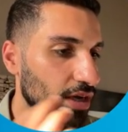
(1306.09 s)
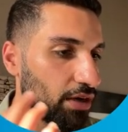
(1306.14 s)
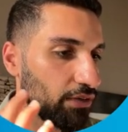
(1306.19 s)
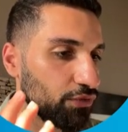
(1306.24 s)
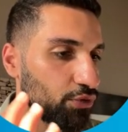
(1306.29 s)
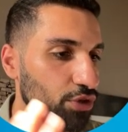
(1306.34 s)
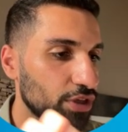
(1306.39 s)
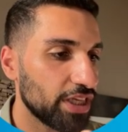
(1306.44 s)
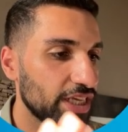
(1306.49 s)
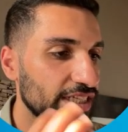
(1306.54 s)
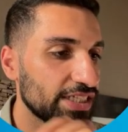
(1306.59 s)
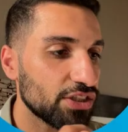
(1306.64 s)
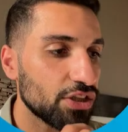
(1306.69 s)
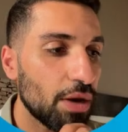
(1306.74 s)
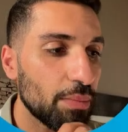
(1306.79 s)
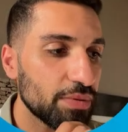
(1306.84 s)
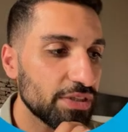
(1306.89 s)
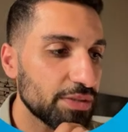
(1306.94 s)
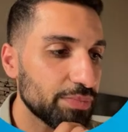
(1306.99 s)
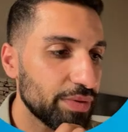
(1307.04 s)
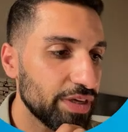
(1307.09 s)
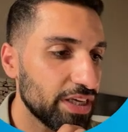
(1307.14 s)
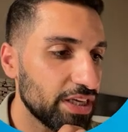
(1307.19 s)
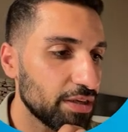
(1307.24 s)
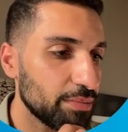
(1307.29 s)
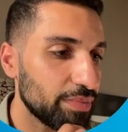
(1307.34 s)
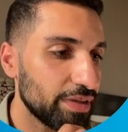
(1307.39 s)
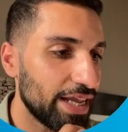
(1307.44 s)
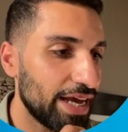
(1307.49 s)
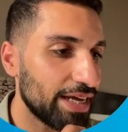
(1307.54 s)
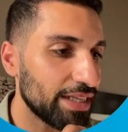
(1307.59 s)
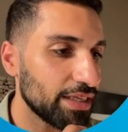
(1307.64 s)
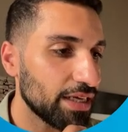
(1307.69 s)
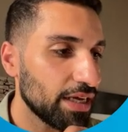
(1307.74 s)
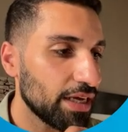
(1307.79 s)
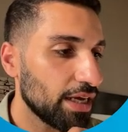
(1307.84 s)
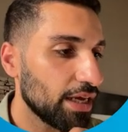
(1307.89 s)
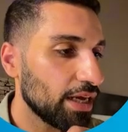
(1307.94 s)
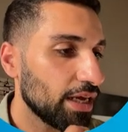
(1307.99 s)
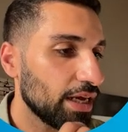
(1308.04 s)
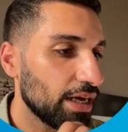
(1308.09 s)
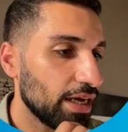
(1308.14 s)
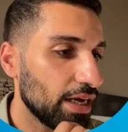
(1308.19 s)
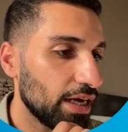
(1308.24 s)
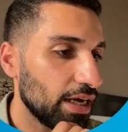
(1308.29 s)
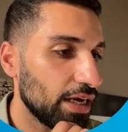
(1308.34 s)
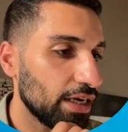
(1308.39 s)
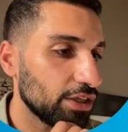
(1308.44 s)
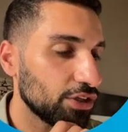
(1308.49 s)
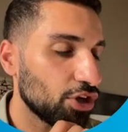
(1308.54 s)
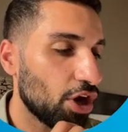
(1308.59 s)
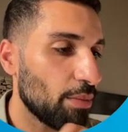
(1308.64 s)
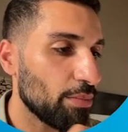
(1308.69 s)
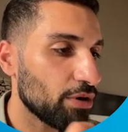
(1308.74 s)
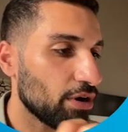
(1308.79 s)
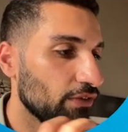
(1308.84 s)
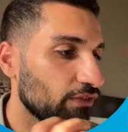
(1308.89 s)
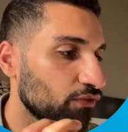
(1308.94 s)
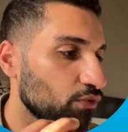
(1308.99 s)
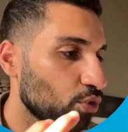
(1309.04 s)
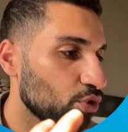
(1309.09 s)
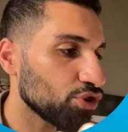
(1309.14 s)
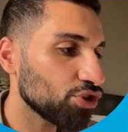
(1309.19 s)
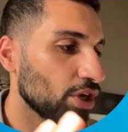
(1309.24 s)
For the stop speaking plan, number of words,